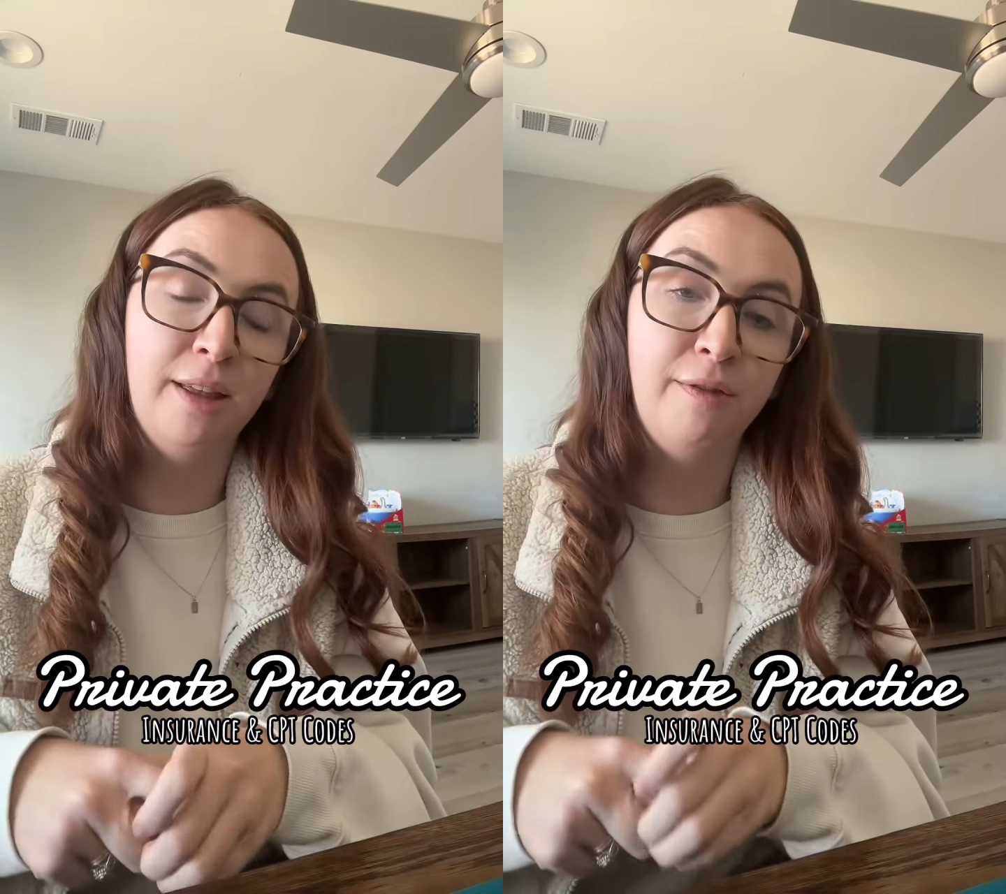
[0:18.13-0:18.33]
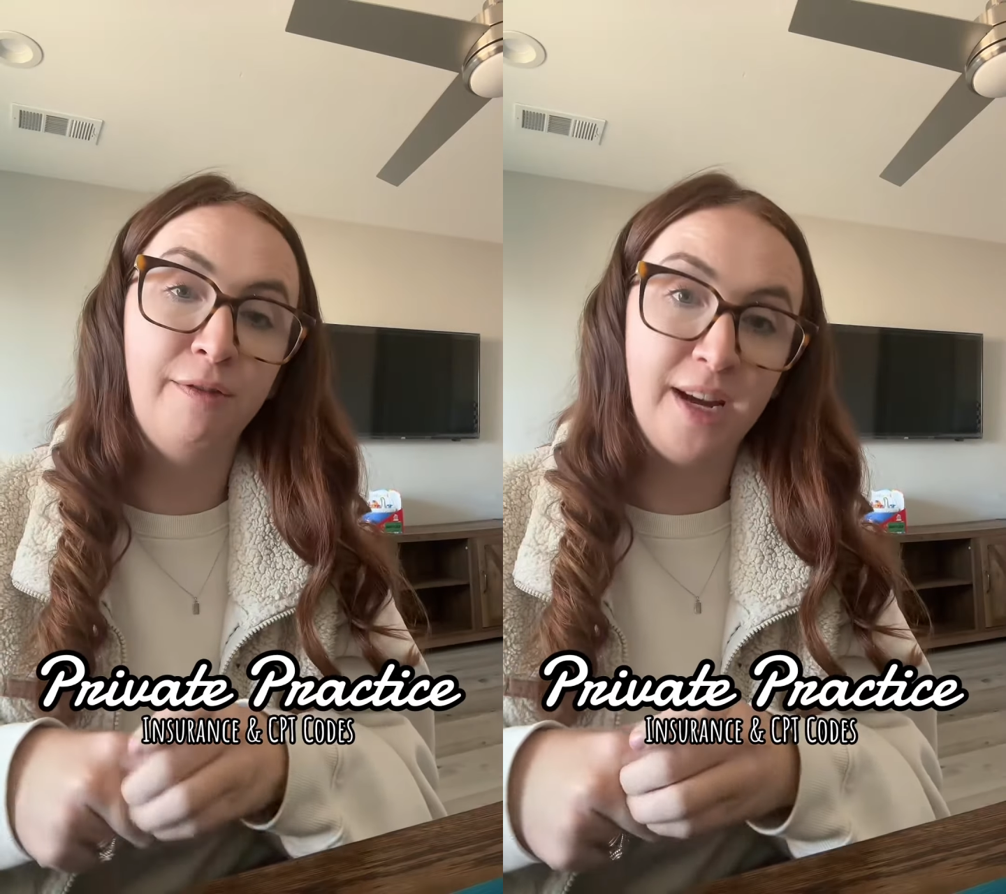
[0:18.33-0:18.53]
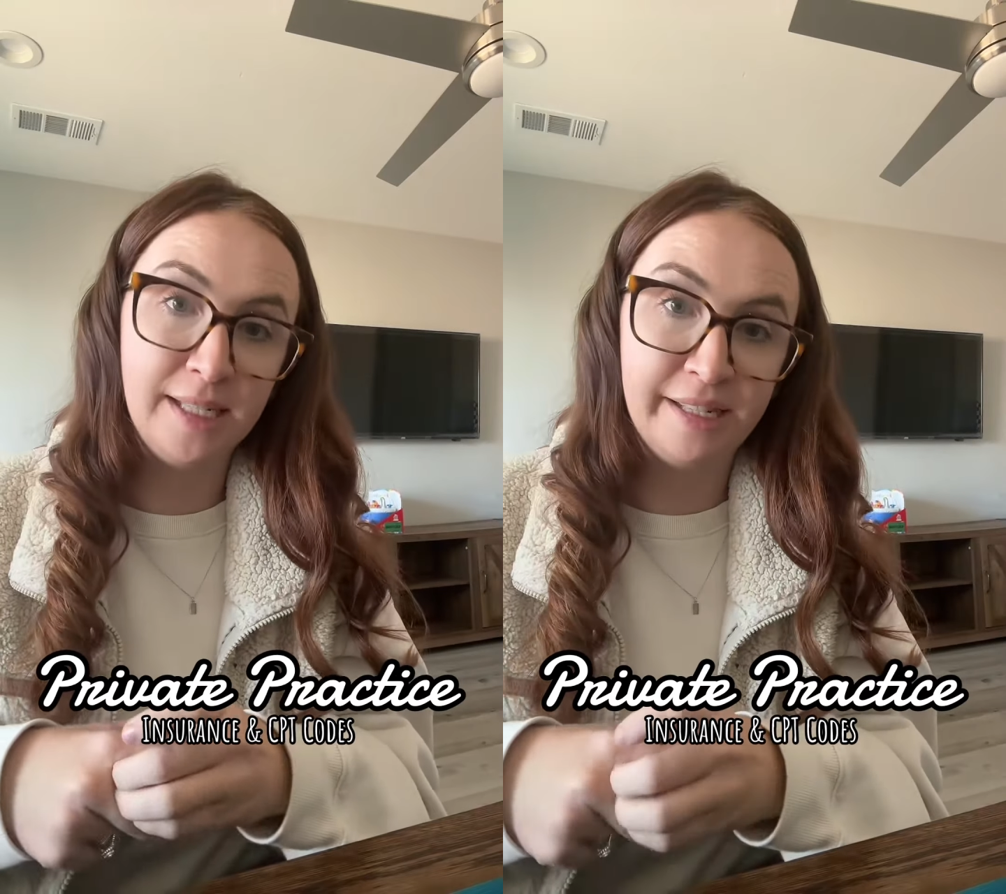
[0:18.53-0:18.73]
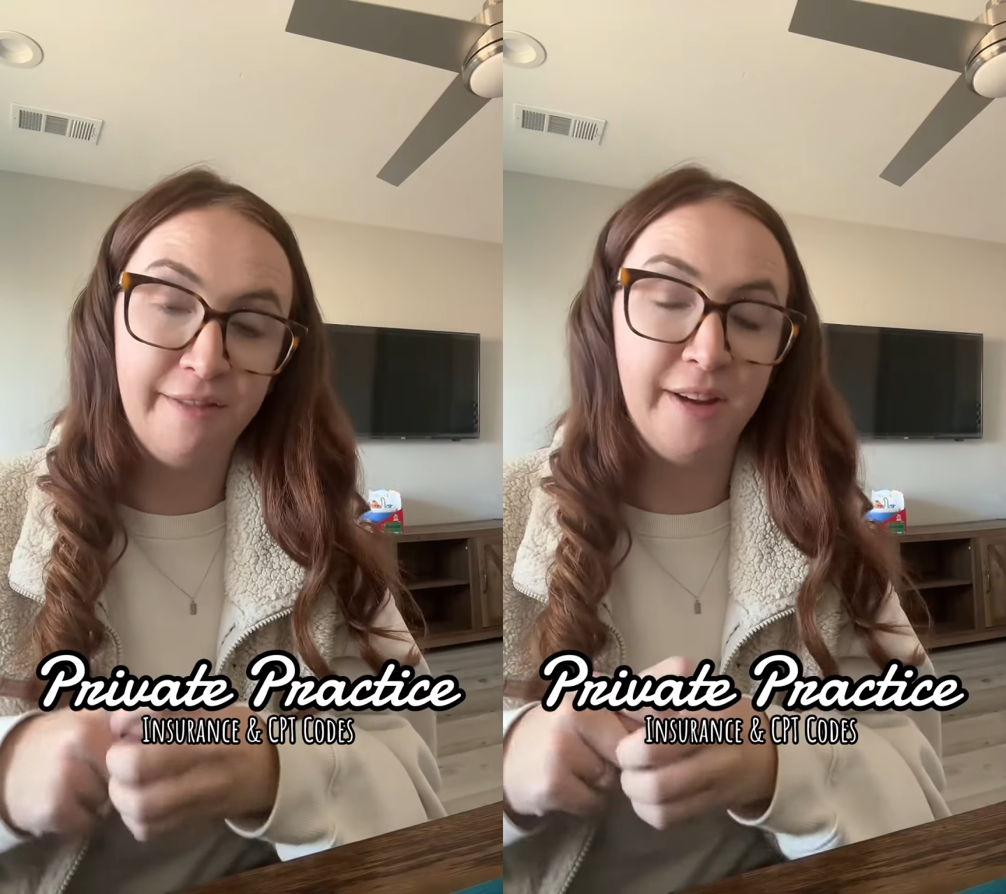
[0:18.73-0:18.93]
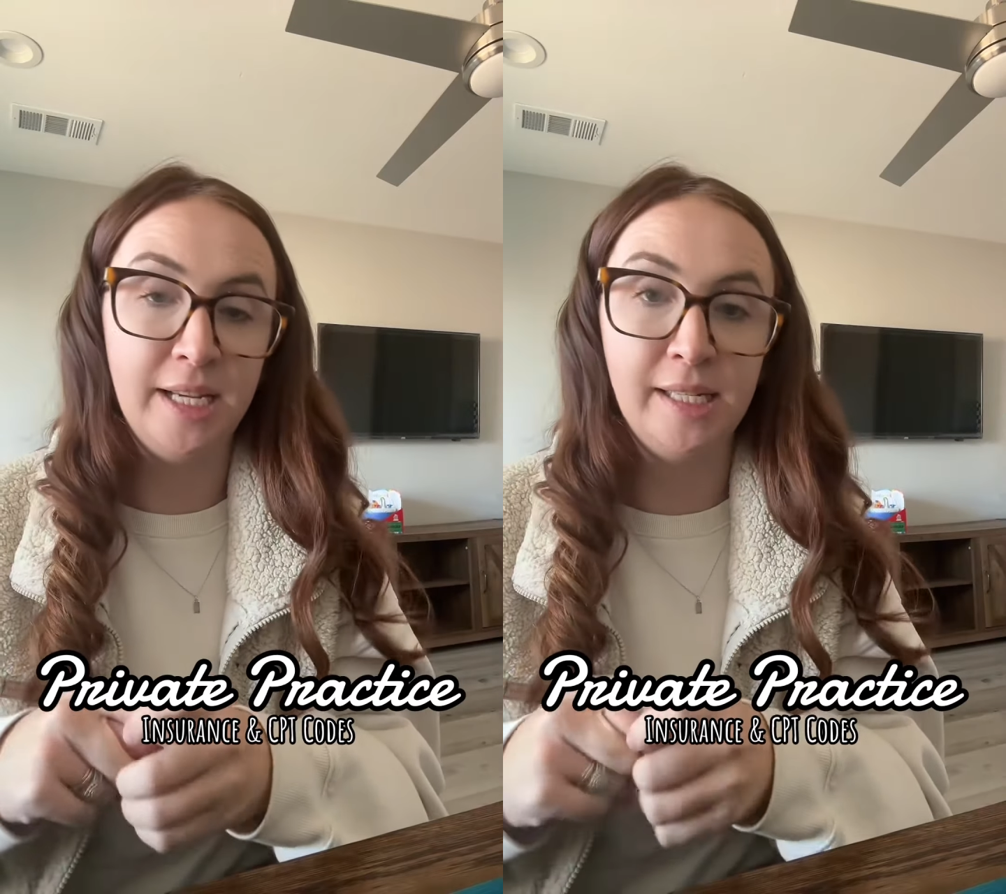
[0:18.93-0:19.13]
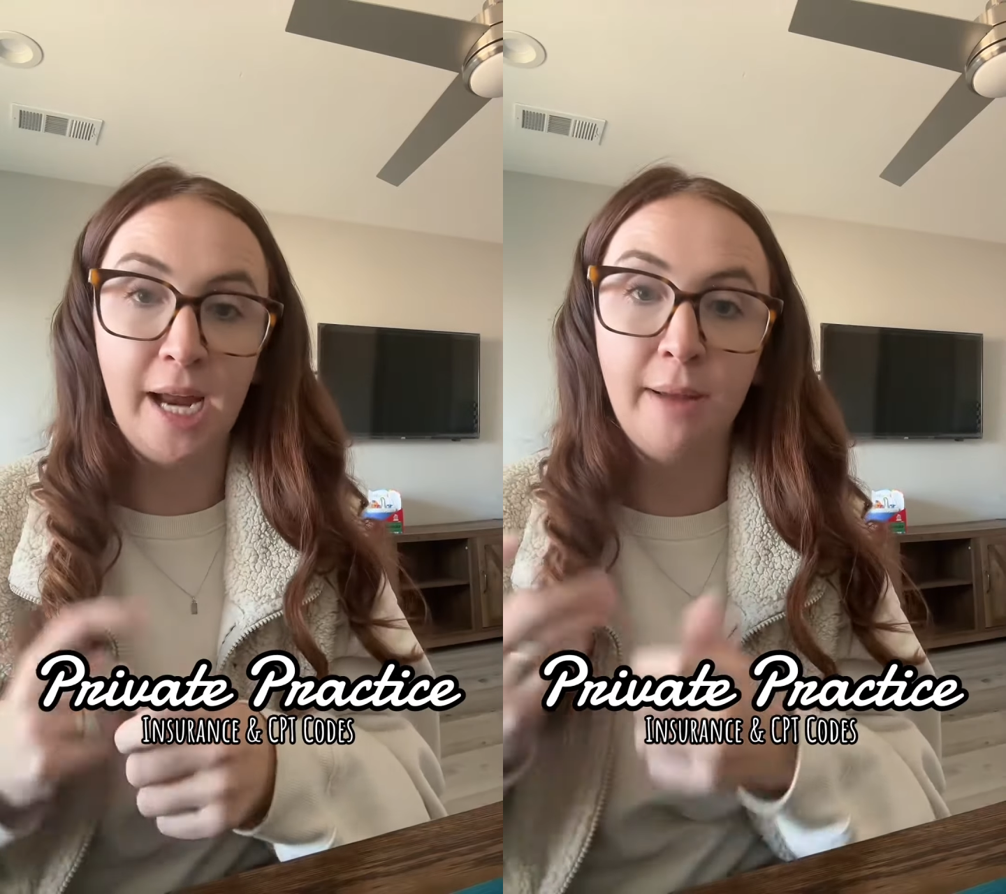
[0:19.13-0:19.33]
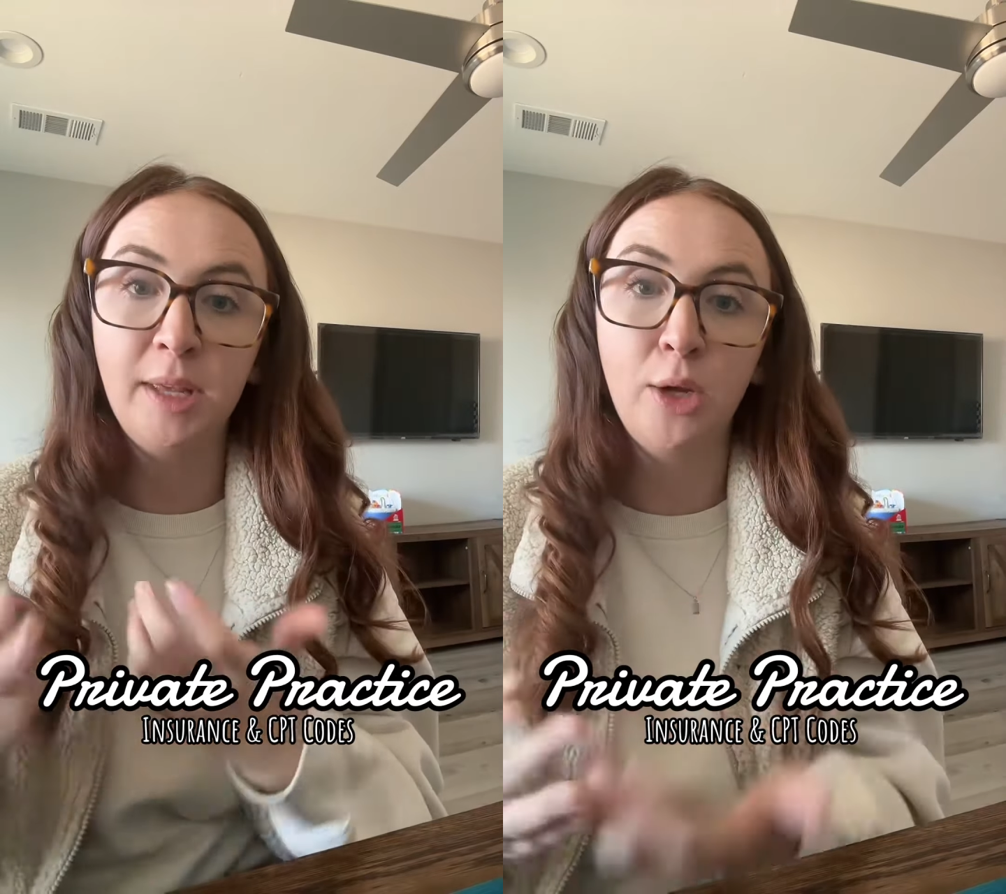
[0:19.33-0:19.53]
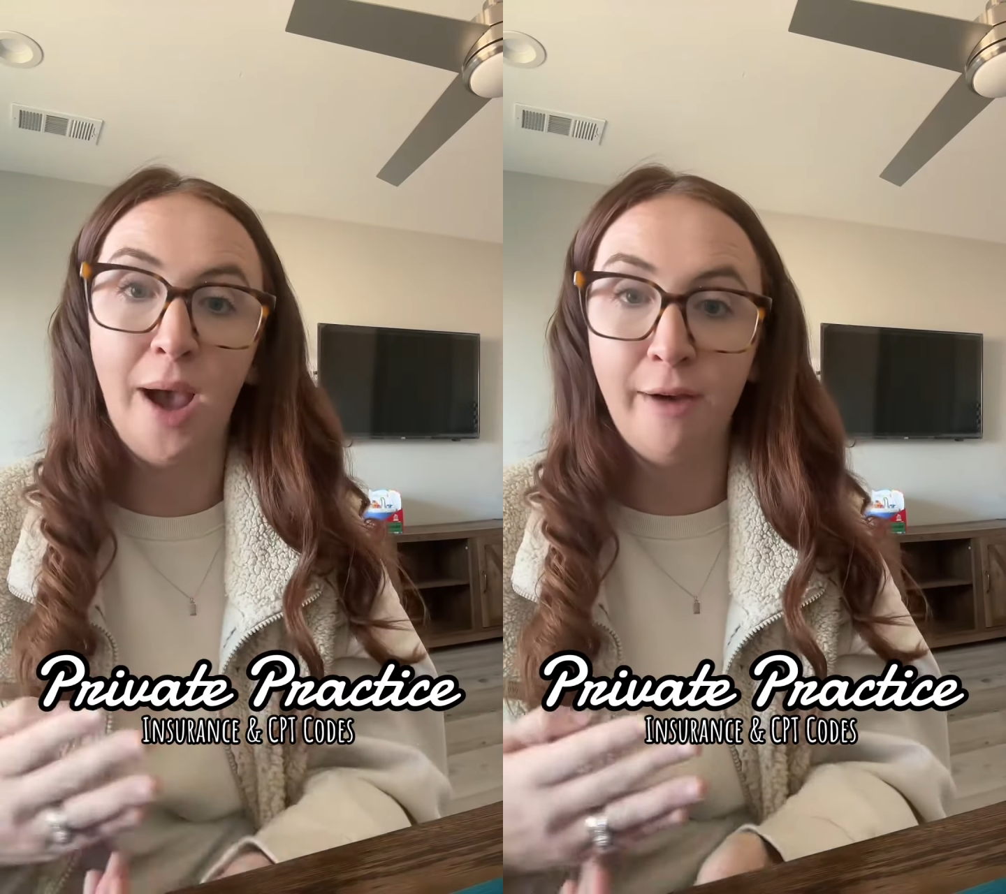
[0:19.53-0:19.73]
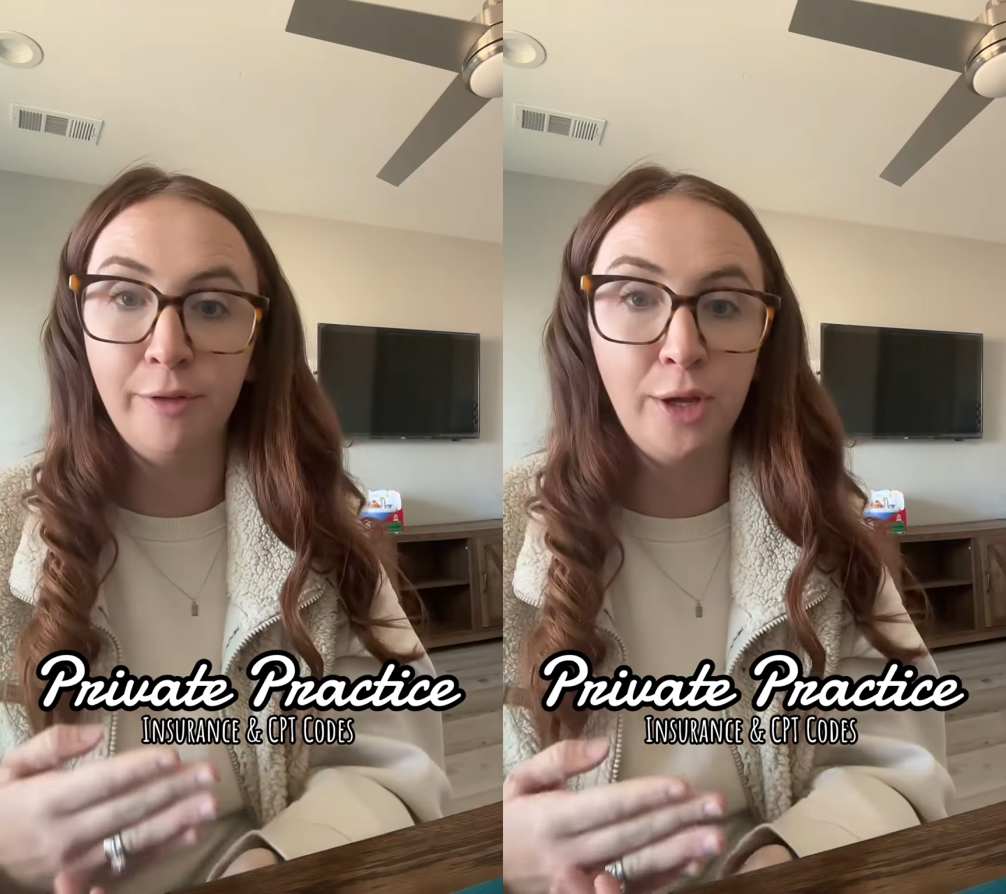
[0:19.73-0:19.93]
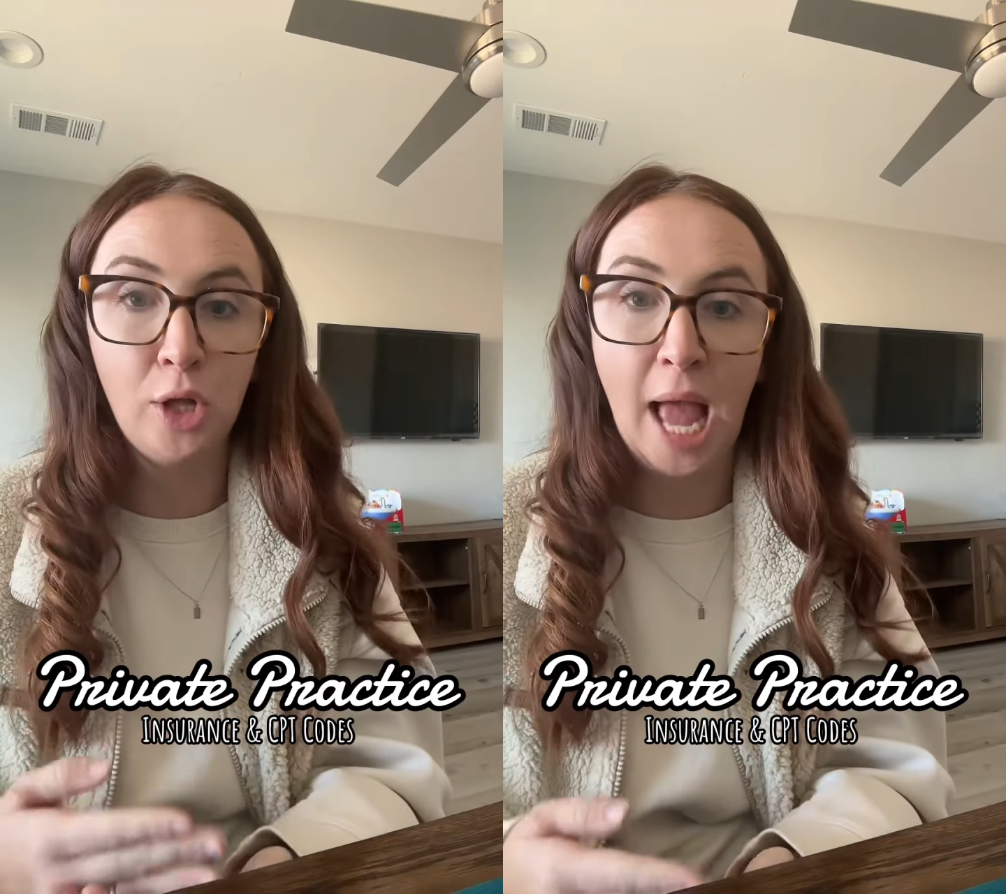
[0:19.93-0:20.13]
face-to-face time that you have with
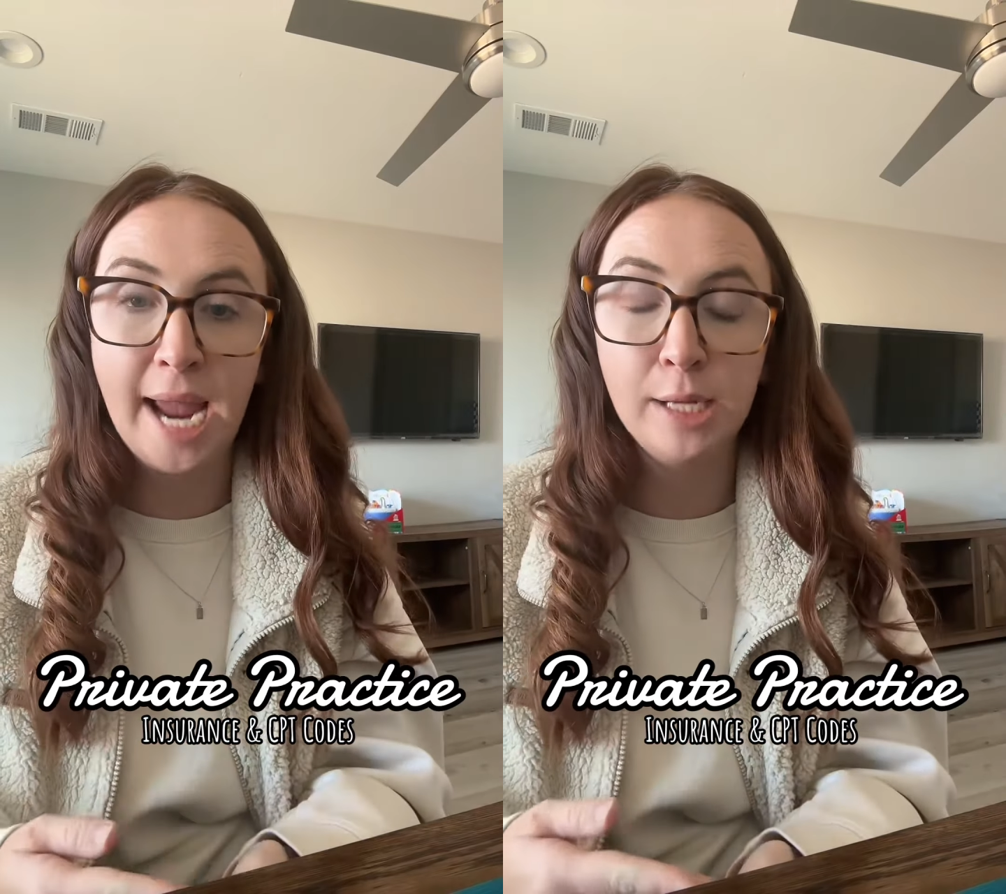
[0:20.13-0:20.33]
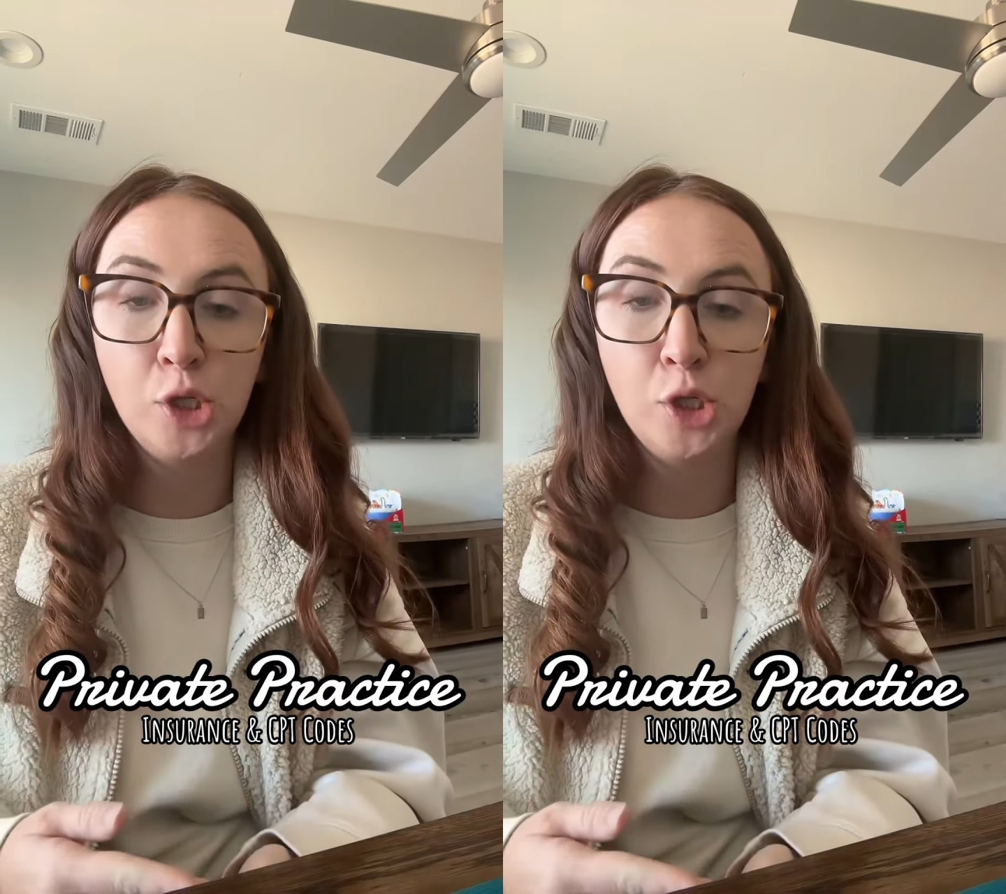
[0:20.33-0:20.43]
the client.